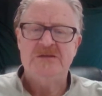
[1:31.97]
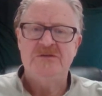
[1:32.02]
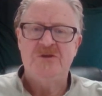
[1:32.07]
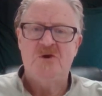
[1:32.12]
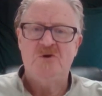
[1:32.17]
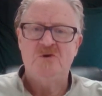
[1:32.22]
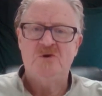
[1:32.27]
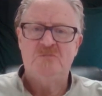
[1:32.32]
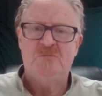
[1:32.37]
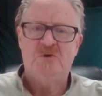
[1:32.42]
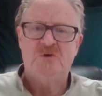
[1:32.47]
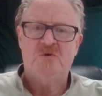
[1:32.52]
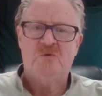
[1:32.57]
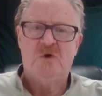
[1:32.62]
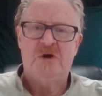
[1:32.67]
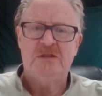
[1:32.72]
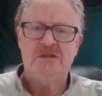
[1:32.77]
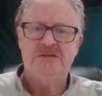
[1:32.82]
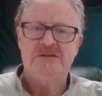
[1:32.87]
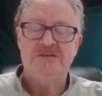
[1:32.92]
notable
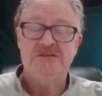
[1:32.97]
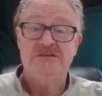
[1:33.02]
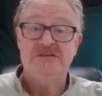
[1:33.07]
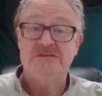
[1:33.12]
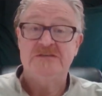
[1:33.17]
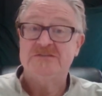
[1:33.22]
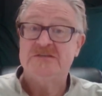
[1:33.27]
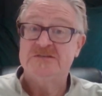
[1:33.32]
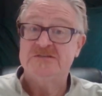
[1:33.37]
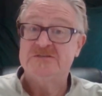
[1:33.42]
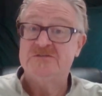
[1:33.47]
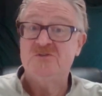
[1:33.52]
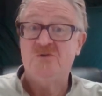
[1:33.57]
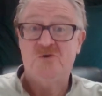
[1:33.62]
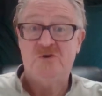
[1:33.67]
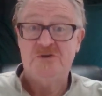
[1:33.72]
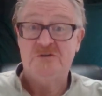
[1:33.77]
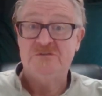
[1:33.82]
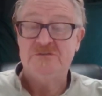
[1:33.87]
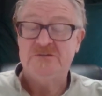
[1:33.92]
quality is his
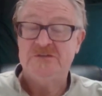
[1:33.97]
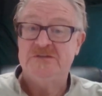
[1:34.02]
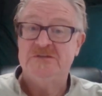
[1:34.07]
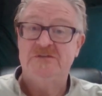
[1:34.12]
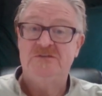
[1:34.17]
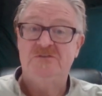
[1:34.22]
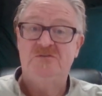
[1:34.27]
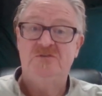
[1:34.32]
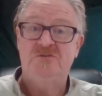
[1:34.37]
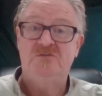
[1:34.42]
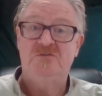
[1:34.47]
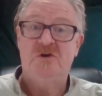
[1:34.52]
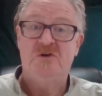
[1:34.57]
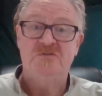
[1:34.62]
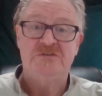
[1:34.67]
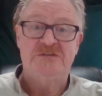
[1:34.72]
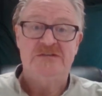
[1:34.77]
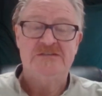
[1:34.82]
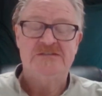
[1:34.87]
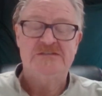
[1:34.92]
loyalty to
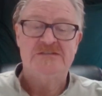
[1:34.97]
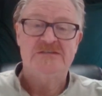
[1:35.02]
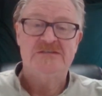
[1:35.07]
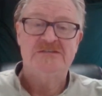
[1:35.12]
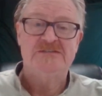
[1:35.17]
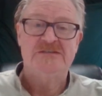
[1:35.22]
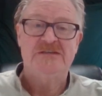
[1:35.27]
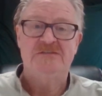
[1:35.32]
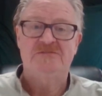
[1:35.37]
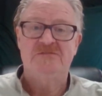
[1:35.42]
Odysseus,